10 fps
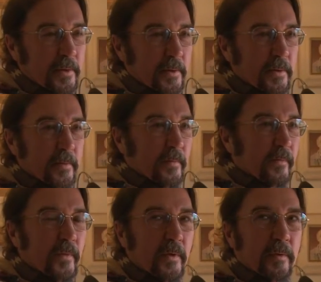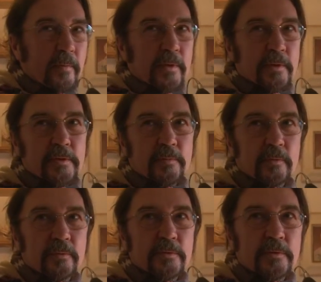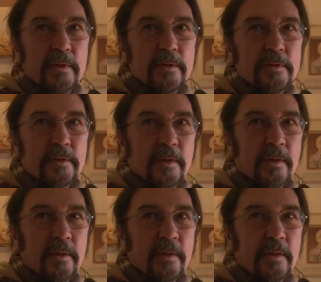um, of Holbein's portraits,